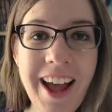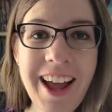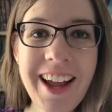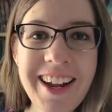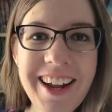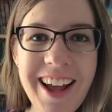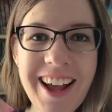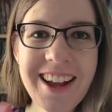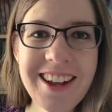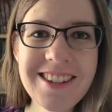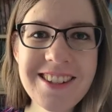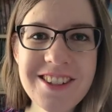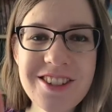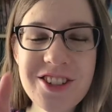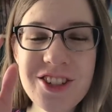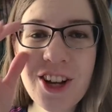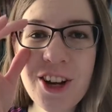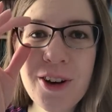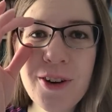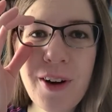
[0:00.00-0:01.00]
Hey guys,
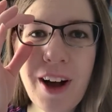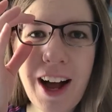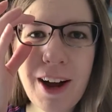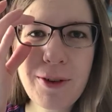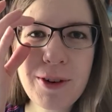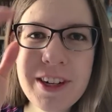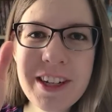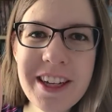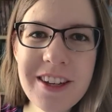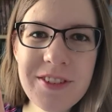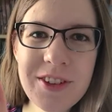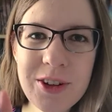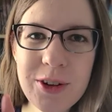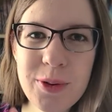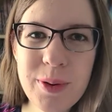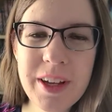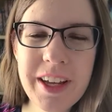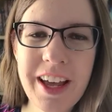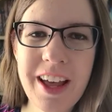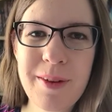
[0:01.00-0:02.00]
so I wanted to give you a
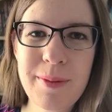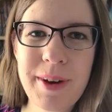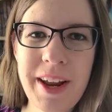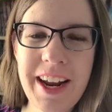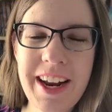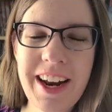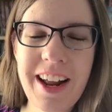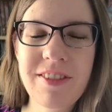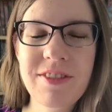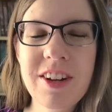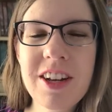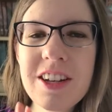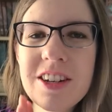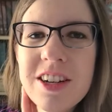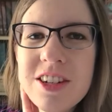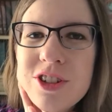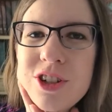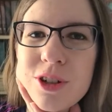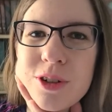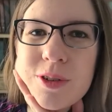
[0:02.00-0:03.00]
quick update. I've not
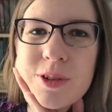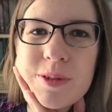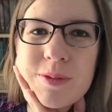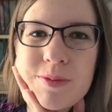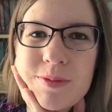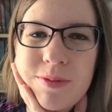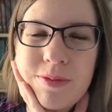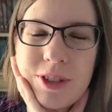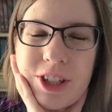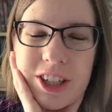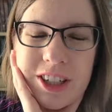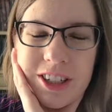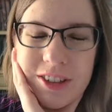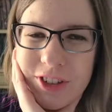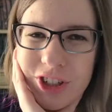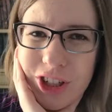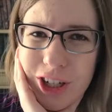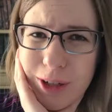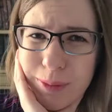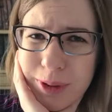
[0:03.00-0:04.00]
done too good of a
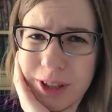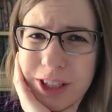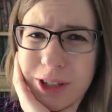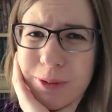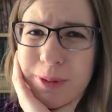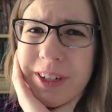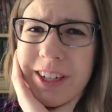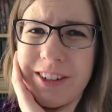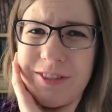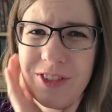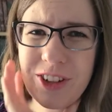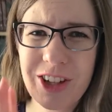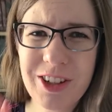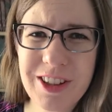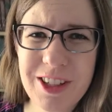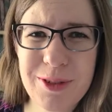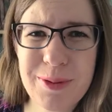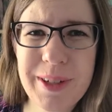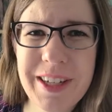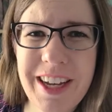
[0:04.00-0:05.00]
job with this reading vlog
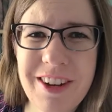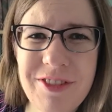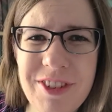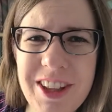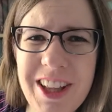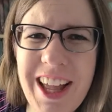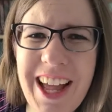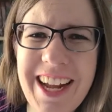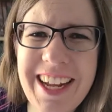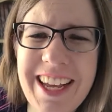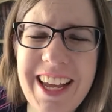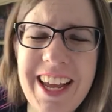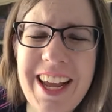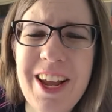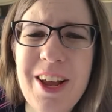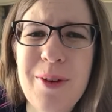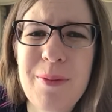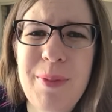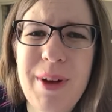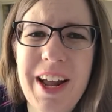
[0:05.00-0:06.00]
this week, I feel like,
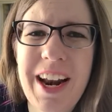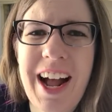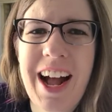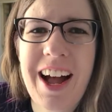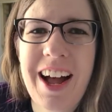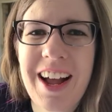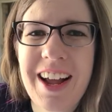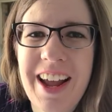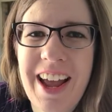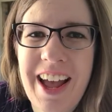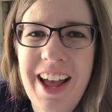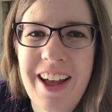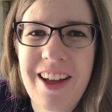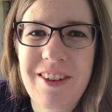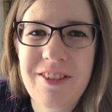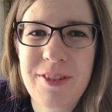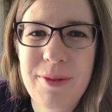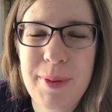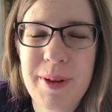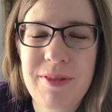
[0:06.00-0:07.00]
but I
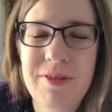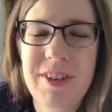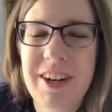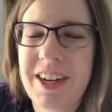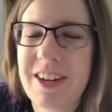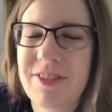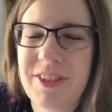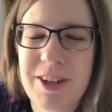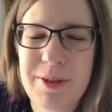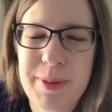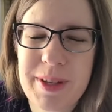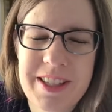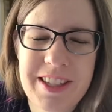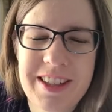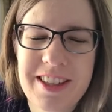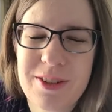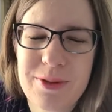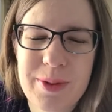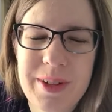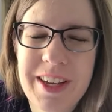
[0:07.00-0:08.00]
have been very, very busy
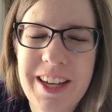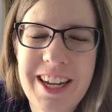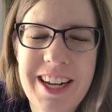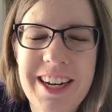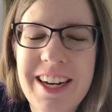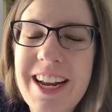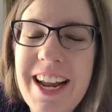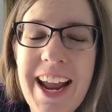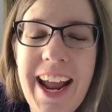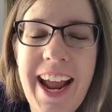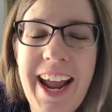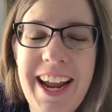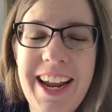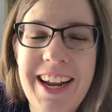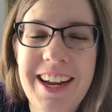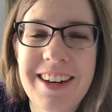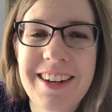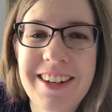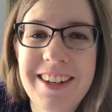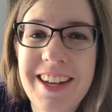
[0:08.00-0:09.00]
this weekend.
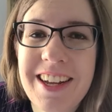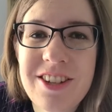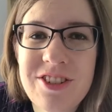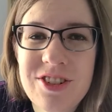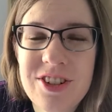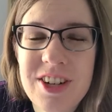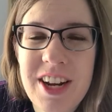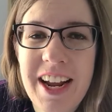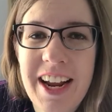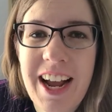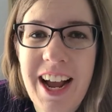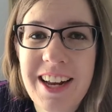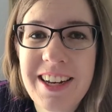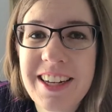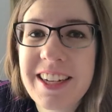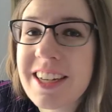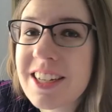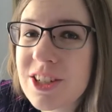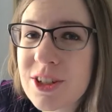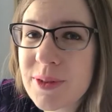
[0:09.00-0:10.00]
And yesterday I
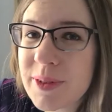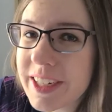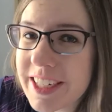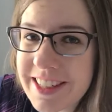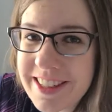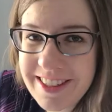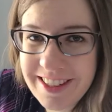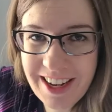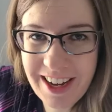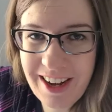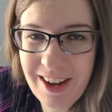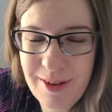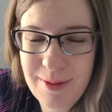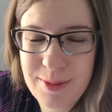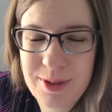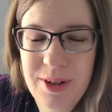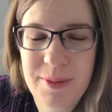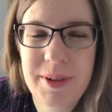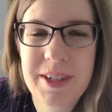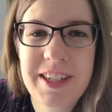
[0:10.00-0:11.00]
did get to read some,
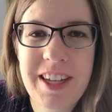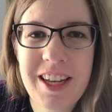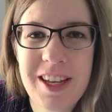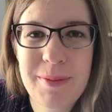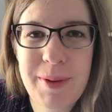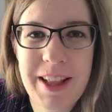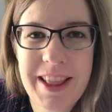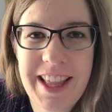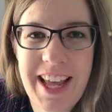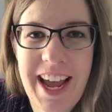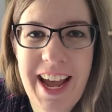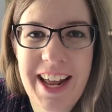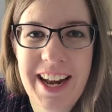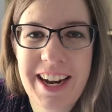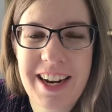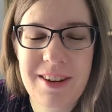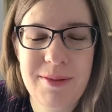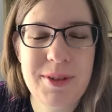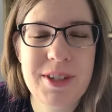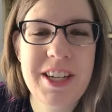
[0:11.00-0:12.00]
so I'm going to tell you about that,
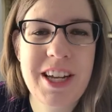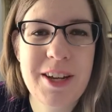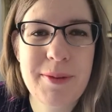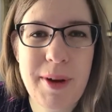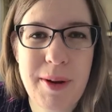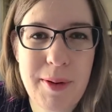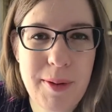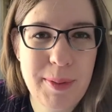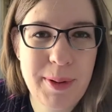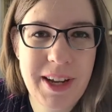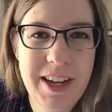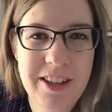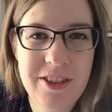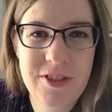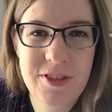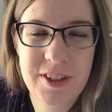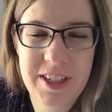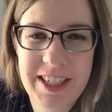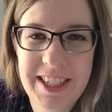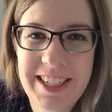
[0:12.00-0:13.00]
and I'm going to tell you about my plans
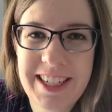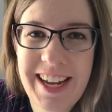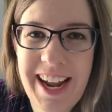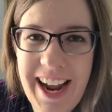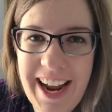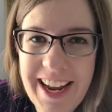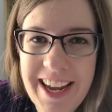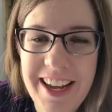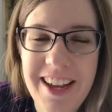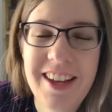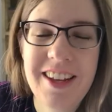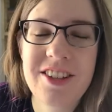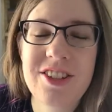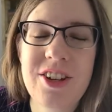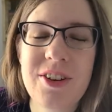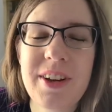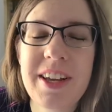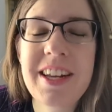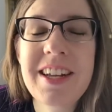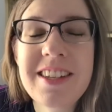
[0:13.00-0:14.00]
for today.
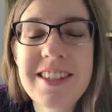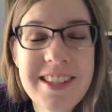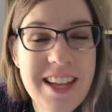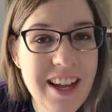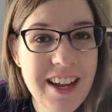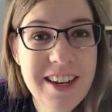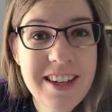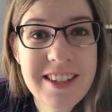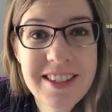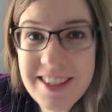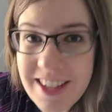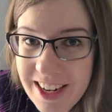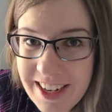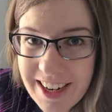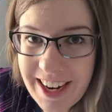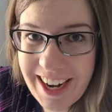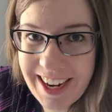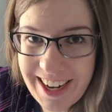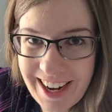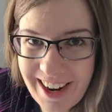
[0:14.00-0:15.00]
So it is
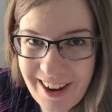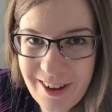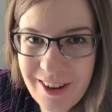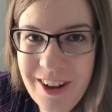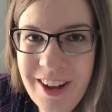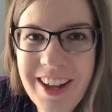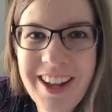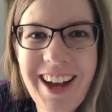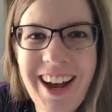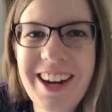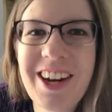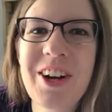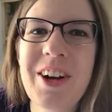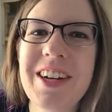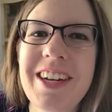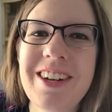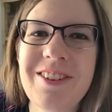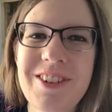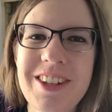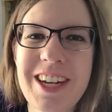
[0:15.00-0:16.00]
Sunday now. I know I
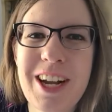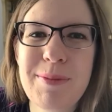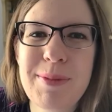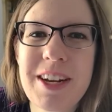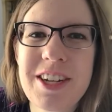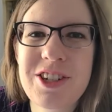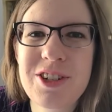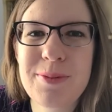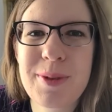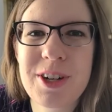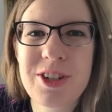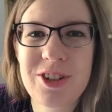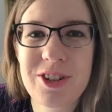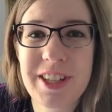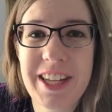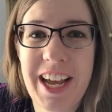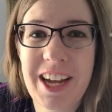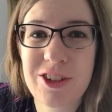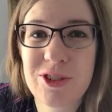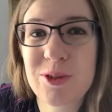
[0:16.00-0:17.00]
didn't really update you much on the
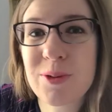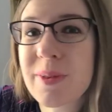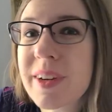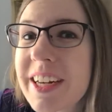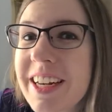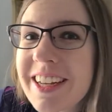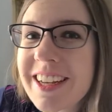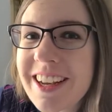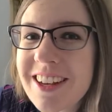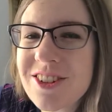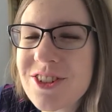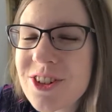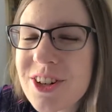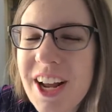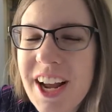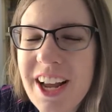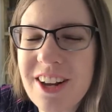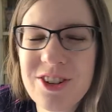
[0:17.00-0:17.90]
actual reading yesterday.